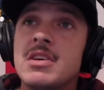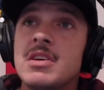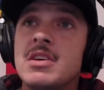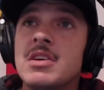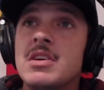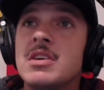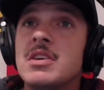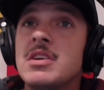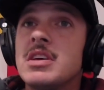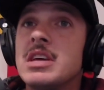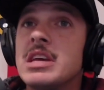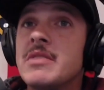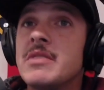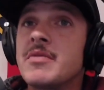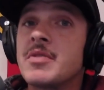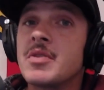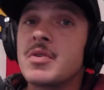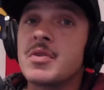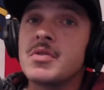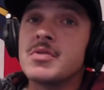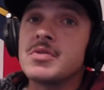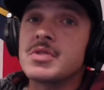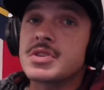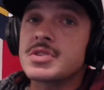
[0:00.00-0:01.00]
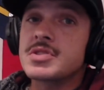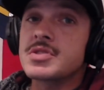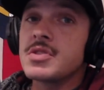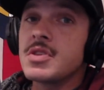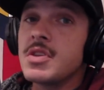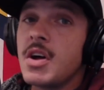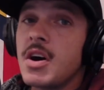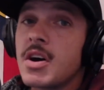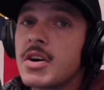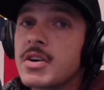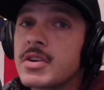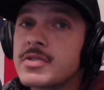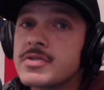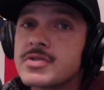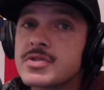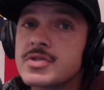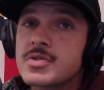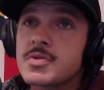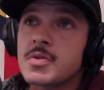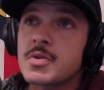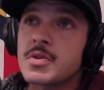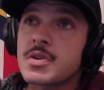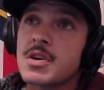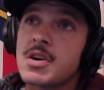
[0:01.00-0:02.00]
Even though it looks long on the
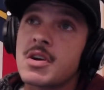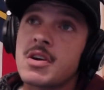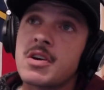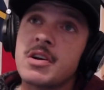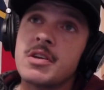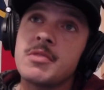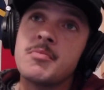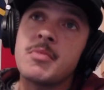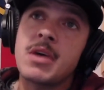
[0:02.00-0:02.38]
scorecard, it might